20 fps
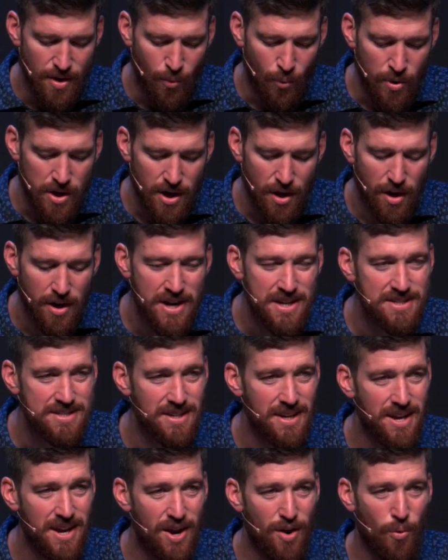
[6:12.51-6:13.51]
we are his
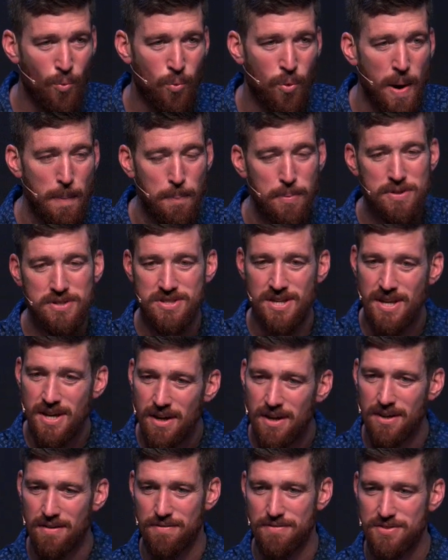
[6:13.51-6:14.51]

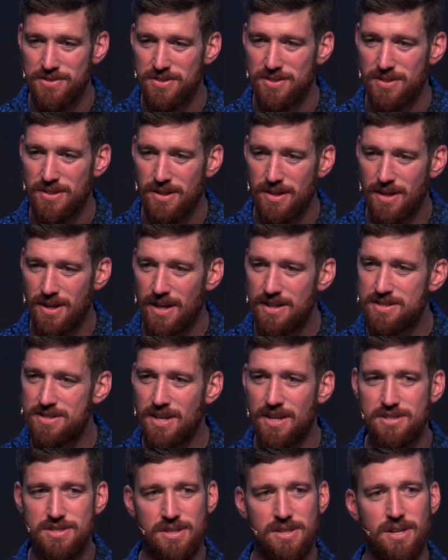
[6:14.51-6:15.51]
representatives. It
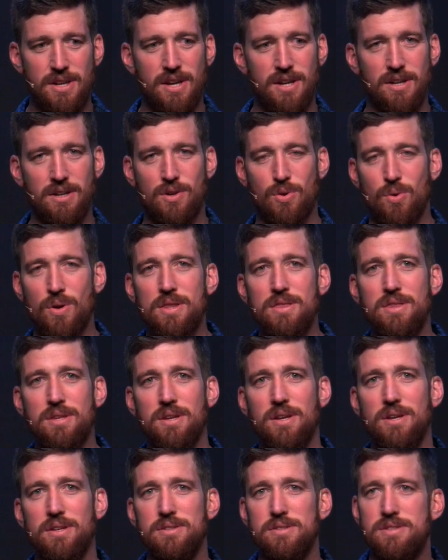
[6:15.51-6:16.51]
says in, in
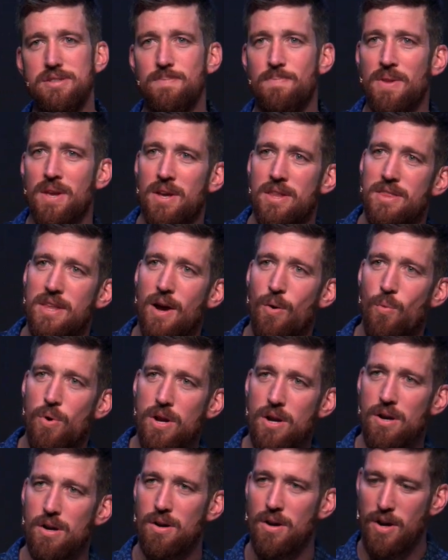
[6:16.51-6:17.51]
Corinthians that
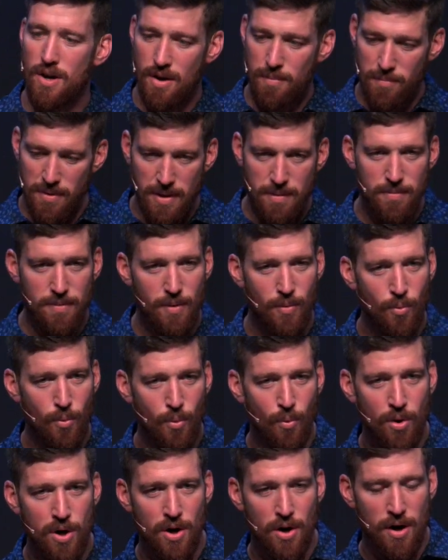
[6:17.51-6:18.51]
we are, man,
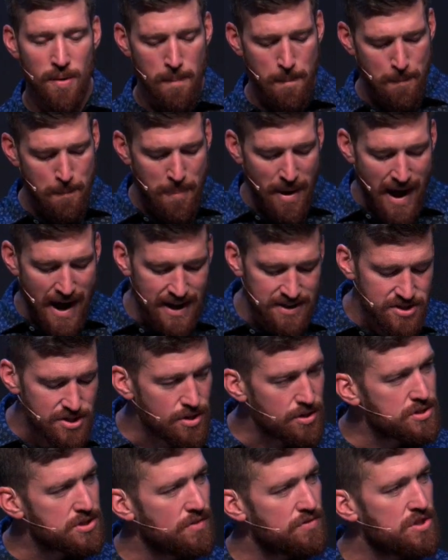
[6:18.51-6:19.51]
we are
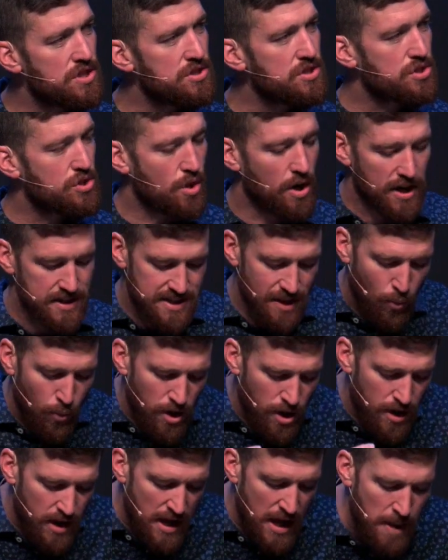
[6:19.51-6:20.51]
ambassadors of Jesus Christ, that
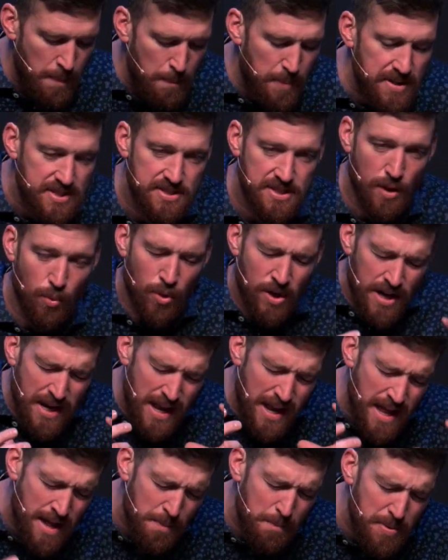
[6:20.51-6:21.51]
we're embassy. We're an
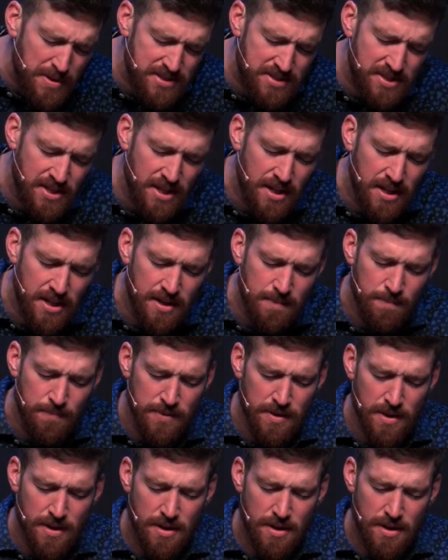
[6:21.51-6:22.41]
embassy